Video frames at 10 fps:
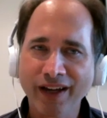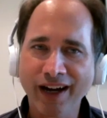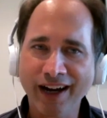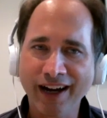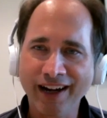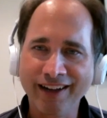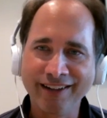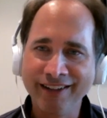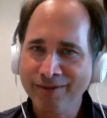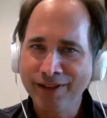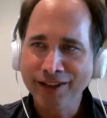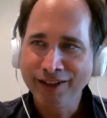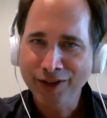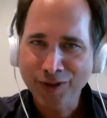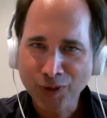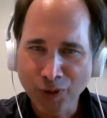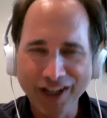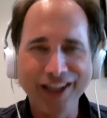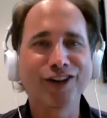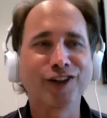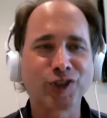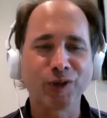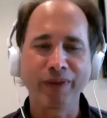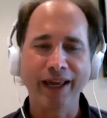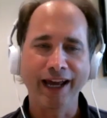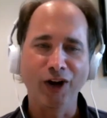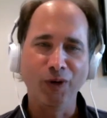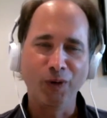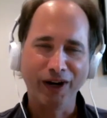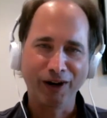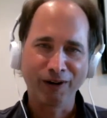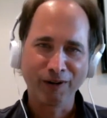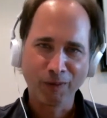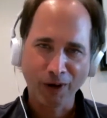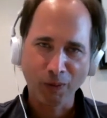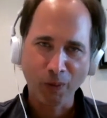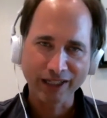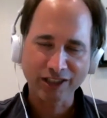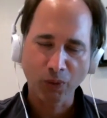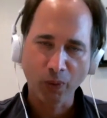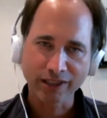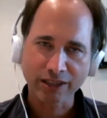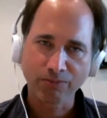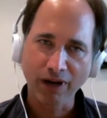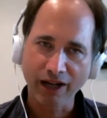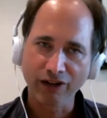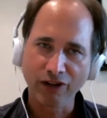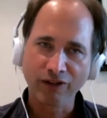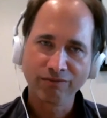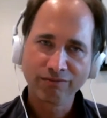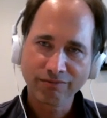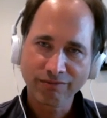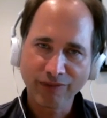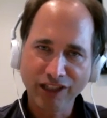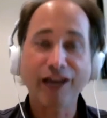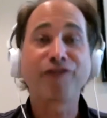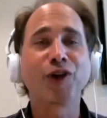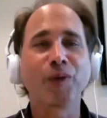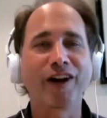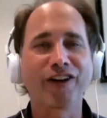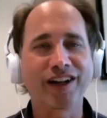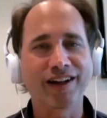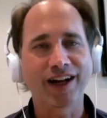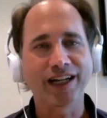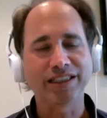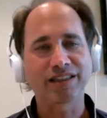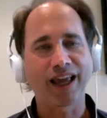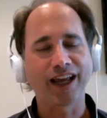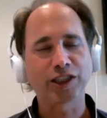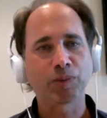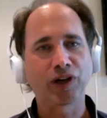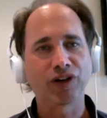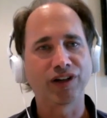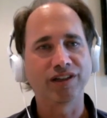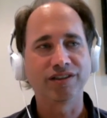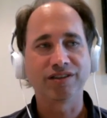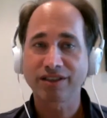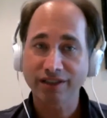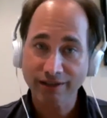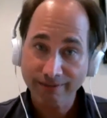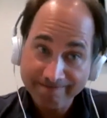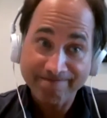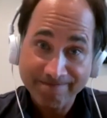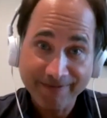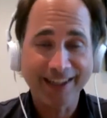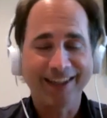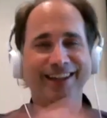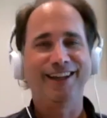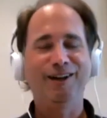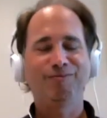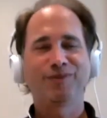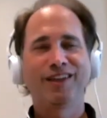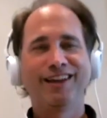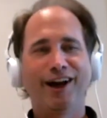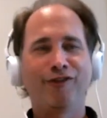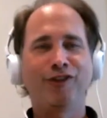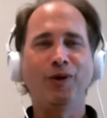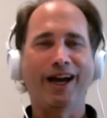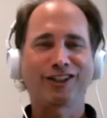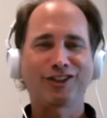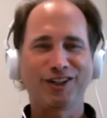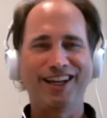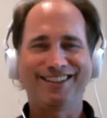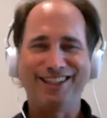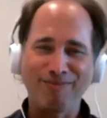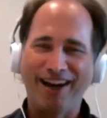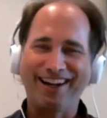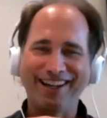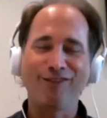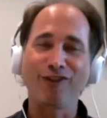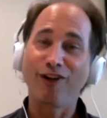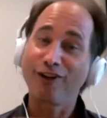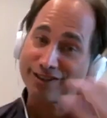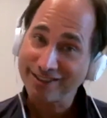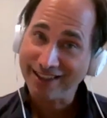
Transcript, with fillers: uh, twenty years from now, where where West the West model is everywhere in the United States? Because you know, a few extra deep-pocketed folks.